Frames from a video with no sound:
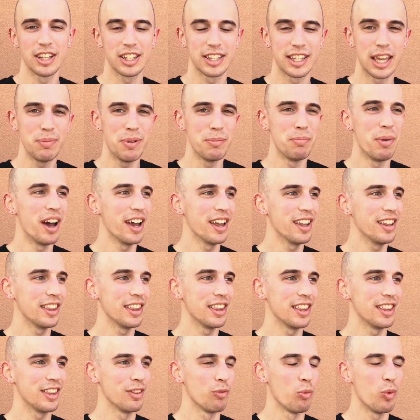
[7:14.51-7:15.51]
Keep in mind,
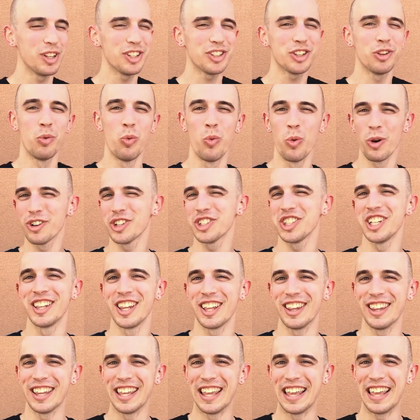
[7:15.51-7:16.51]
what's the worst thing
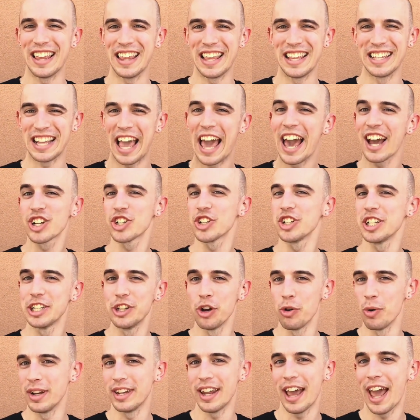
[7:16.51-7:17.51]
that is actually
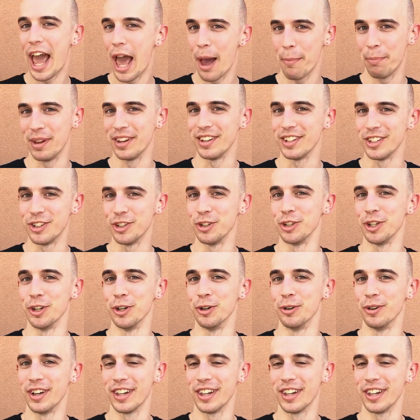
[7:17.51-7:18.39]
going to happen to you?